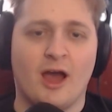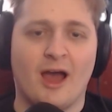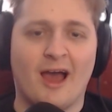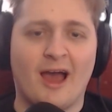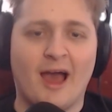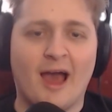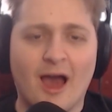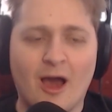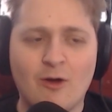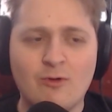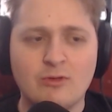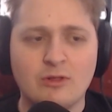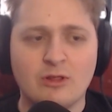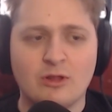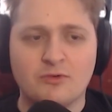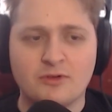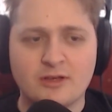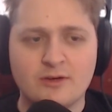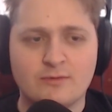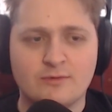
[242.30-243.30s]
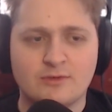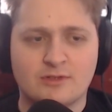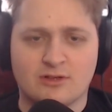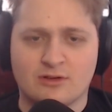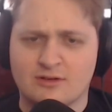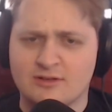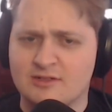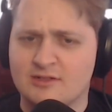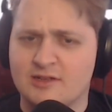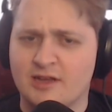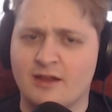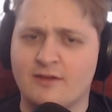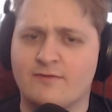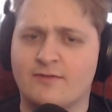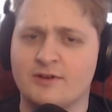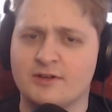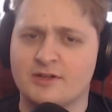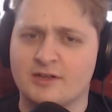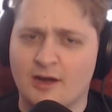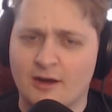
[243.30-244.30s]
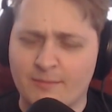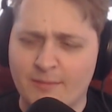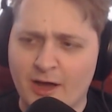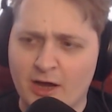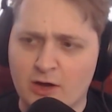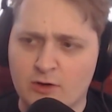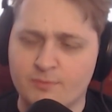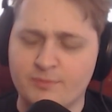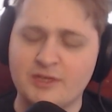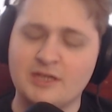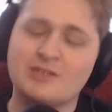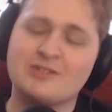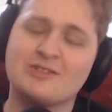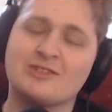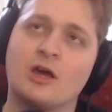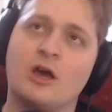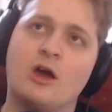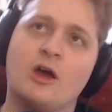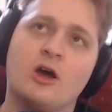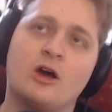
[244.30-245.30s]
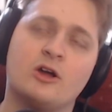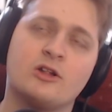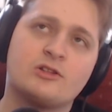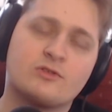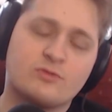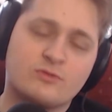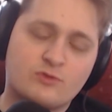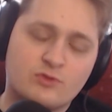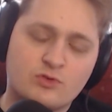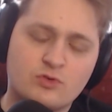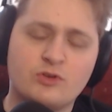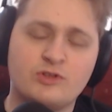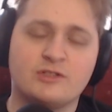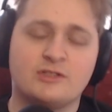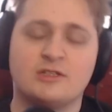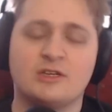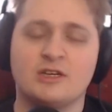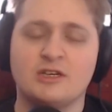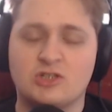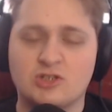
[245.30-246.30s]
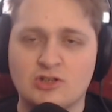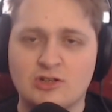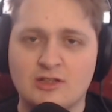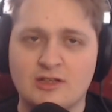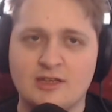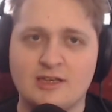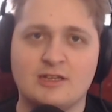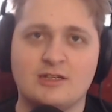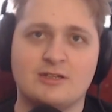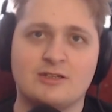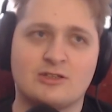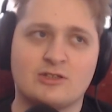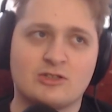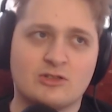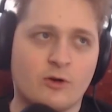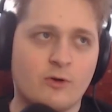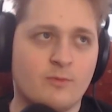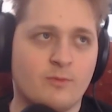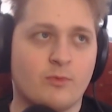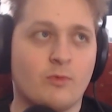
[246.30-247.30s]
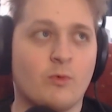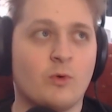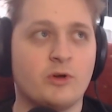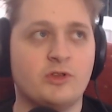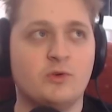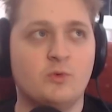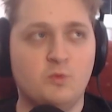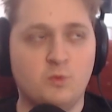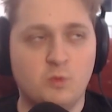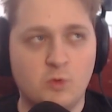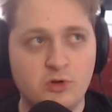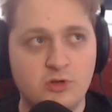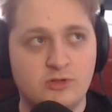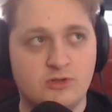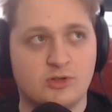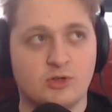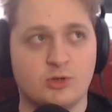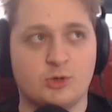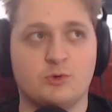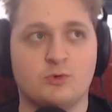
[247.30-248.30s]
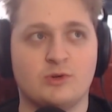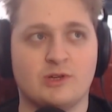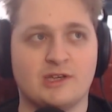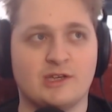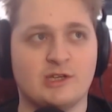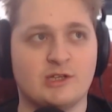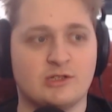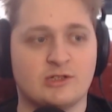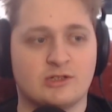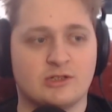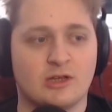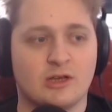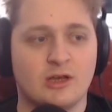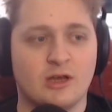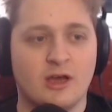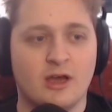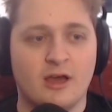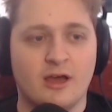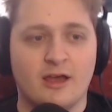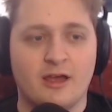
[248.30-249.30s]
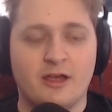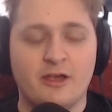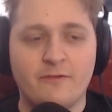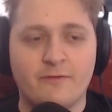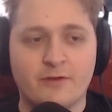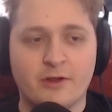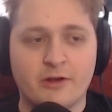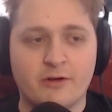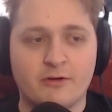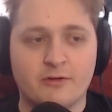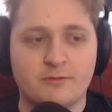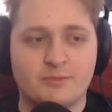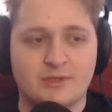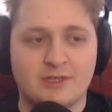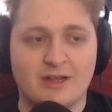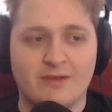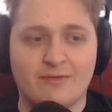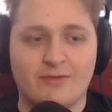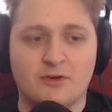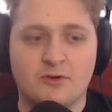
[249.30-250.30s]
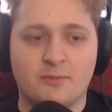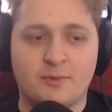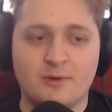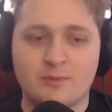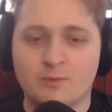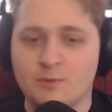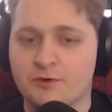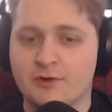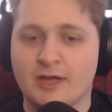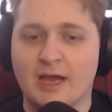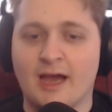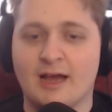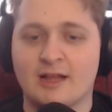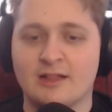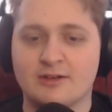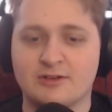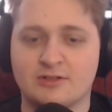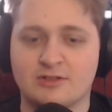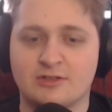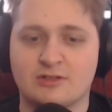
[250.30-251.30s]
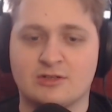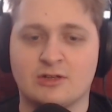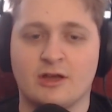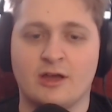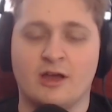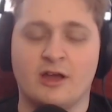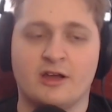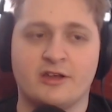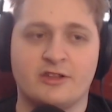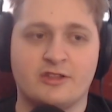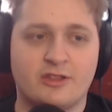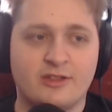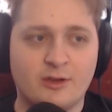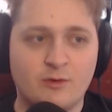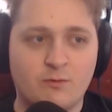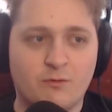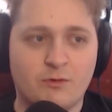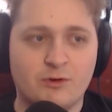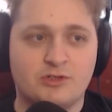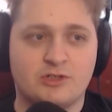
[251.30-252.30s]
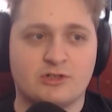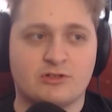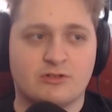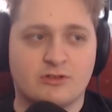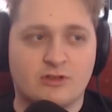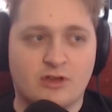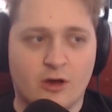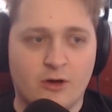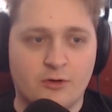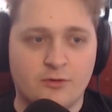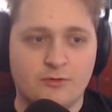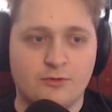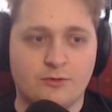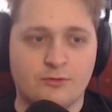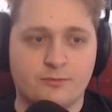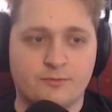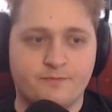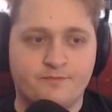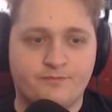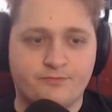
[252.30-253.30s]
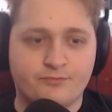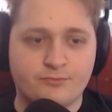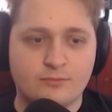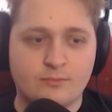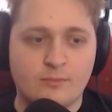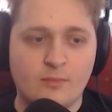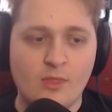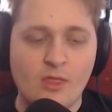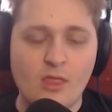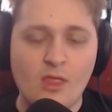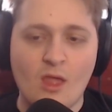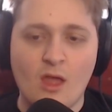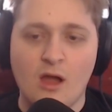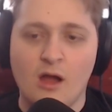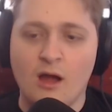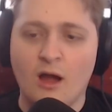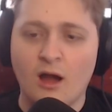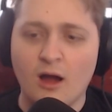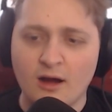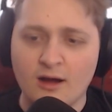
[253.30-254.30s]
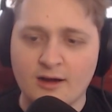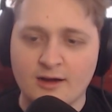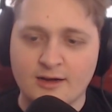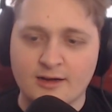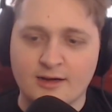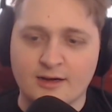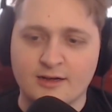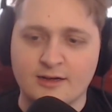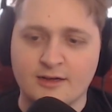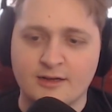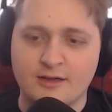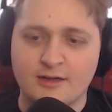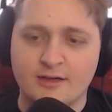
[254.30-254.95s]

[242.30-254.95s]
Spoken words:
how long it was going to take for it to come out. Because traditionally in soap, what you would do is, if they're a bit more callous, they would just go, well,